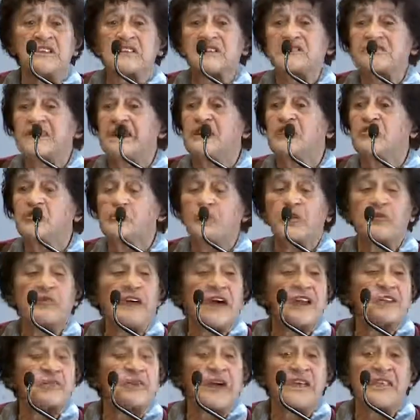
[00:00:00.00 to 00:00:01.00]
the salary
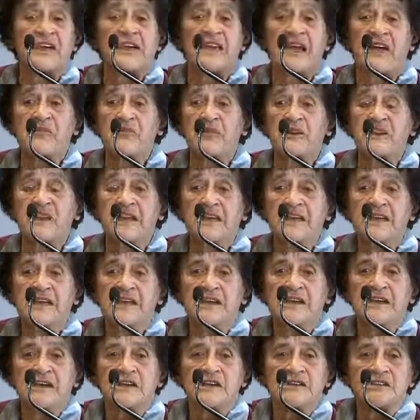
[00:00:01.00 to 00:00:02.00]
provided by the government,
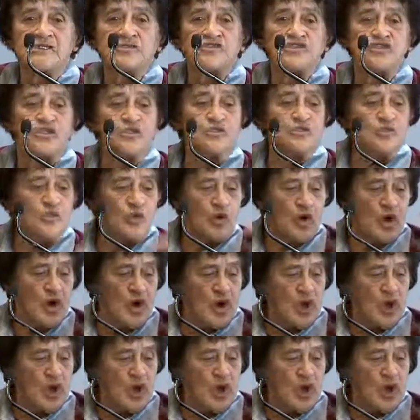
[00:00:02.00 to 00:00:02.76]
to